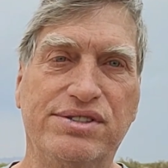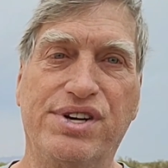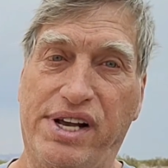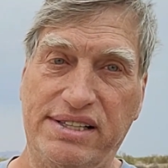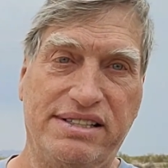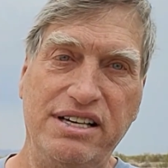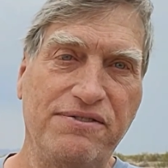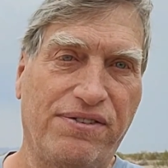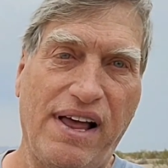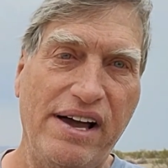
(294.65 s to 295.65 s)
She can see them
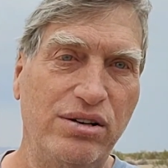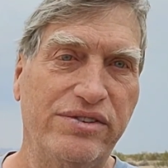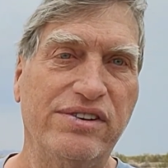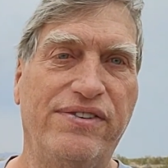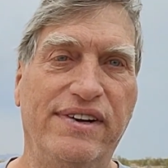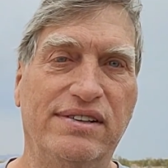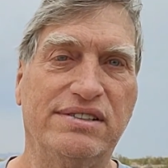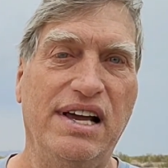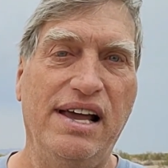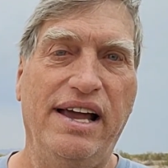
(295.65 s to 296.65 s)
flying over the fields
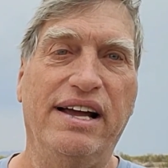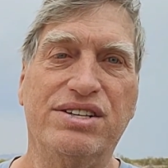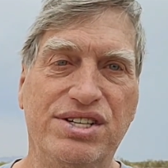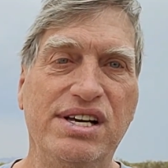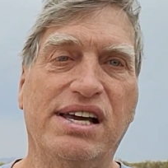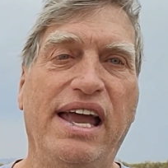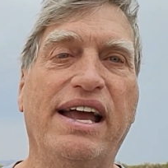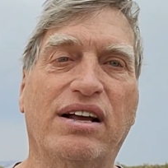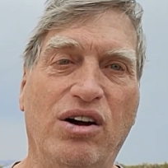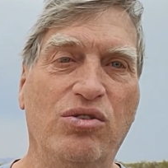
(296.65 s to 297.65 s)
and she
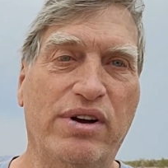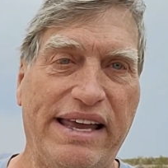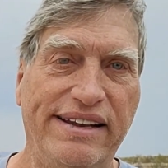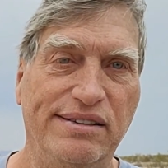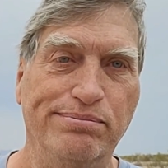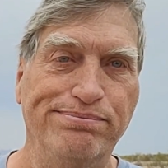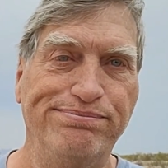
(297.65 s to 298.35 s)
can't go get them.